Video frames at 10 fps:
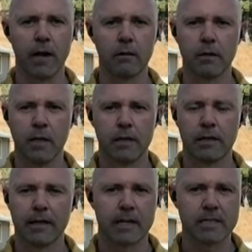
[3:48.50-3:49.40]
out.
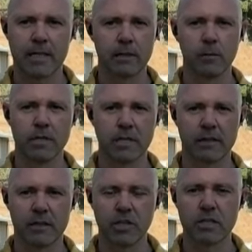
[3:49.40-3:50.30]
Like I said, it was, I
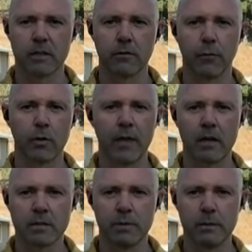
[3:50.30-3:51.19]
think, just under
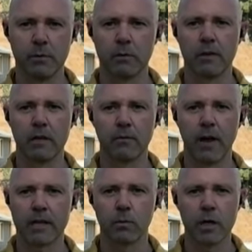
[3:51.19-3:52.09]
4,000 people in the
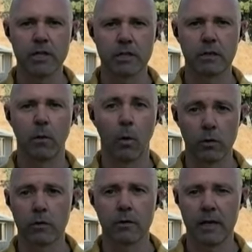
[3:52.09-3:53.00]
evacuation
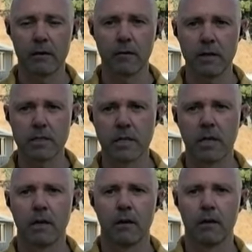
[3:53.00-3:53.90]
order areas.
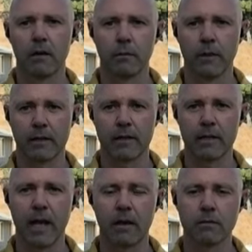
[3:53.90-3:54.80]
Uh, and
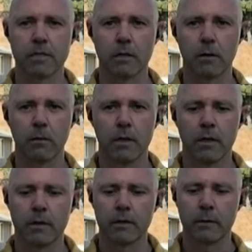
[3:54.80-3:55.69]
get it out. So
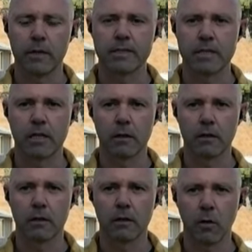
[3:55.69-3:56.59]
uh, it's a,
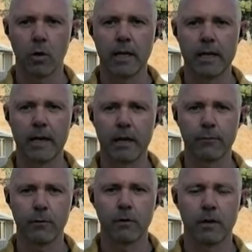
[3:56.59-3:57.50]
co- a, coordinated
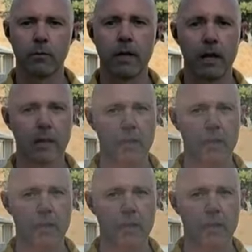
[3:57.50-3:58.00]
effort, and we got a